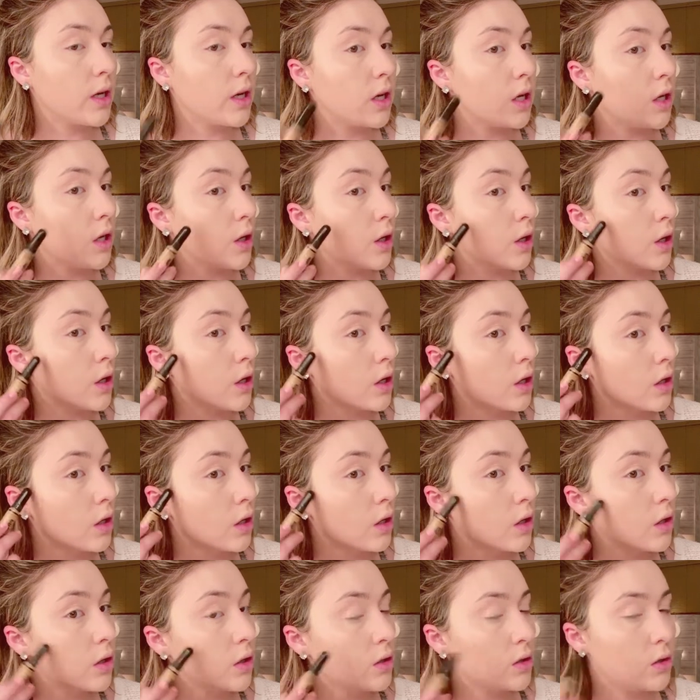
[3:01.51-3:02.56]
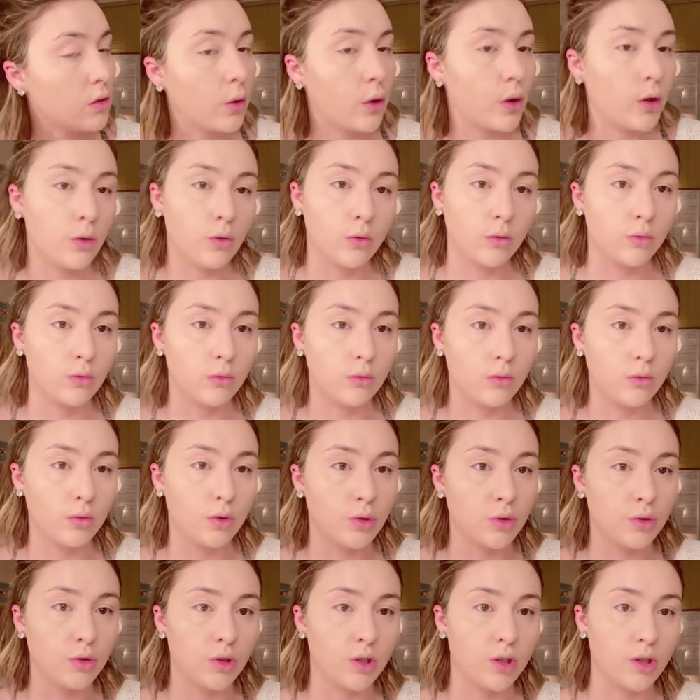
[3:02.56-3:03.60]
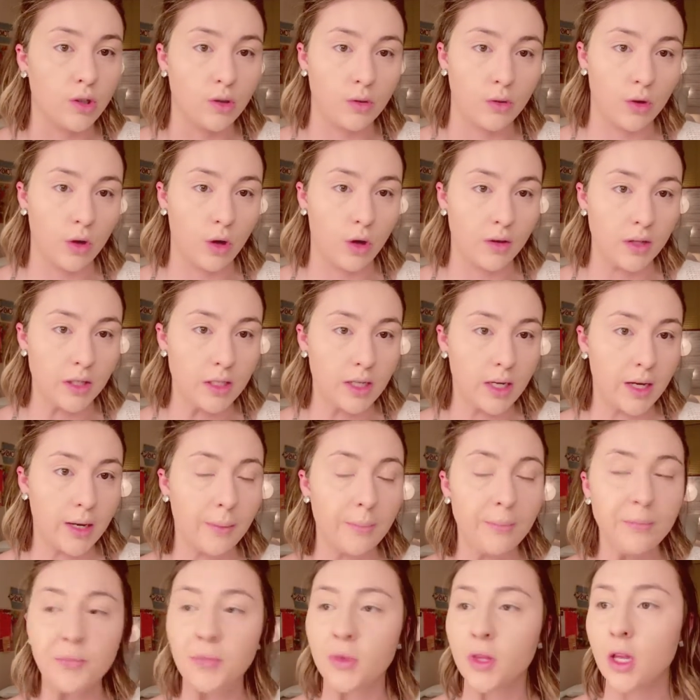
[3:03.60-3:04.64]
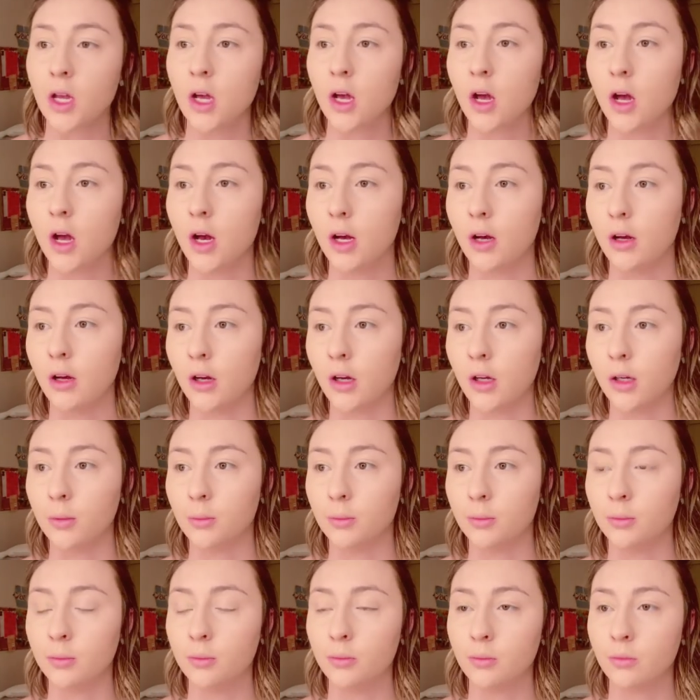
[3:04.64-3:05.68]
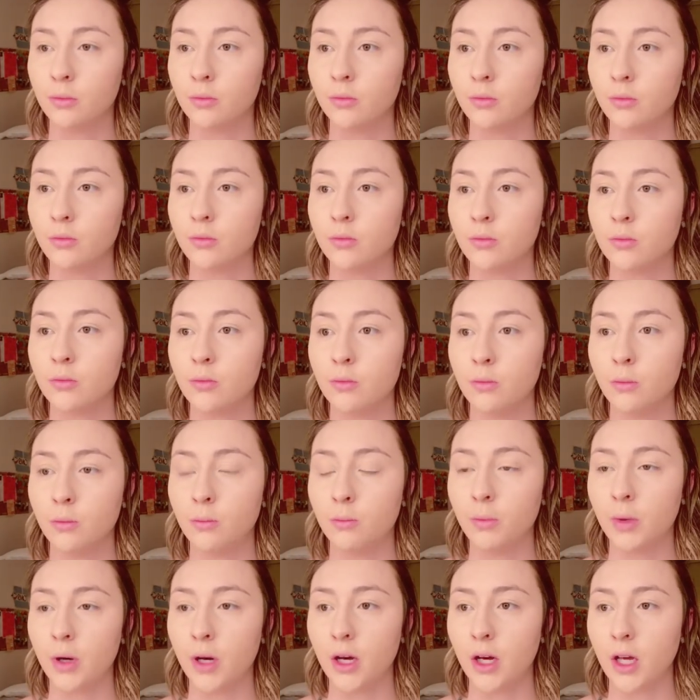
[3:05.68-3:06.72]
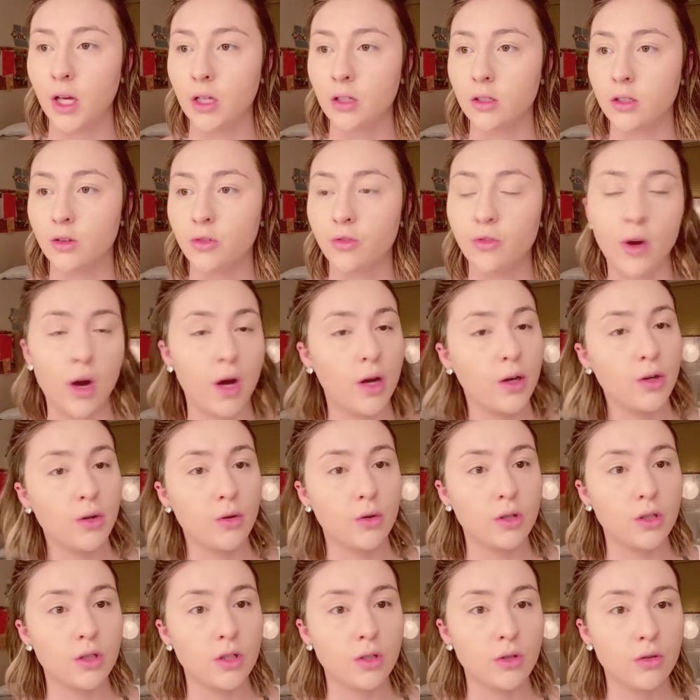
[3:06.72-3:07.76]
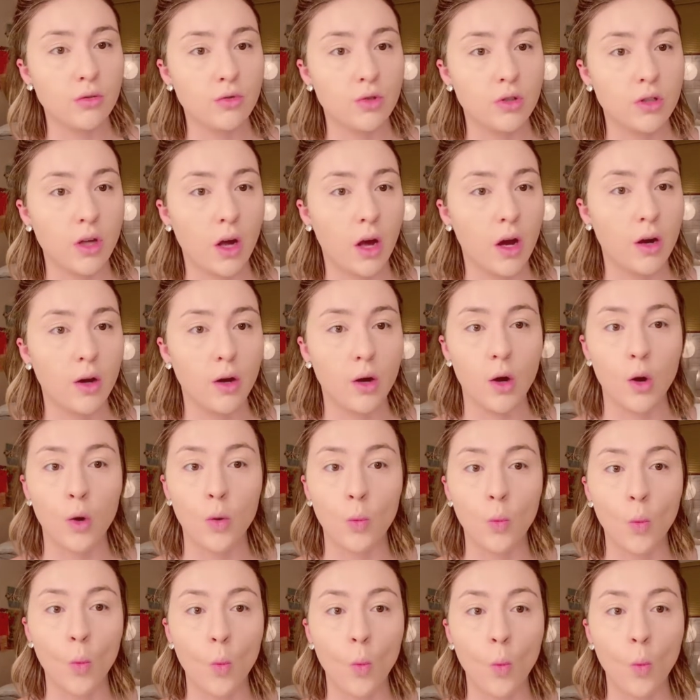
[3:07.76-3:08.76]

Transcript: here, so I don't usually do it all the time. But to find yours, you just kind of go.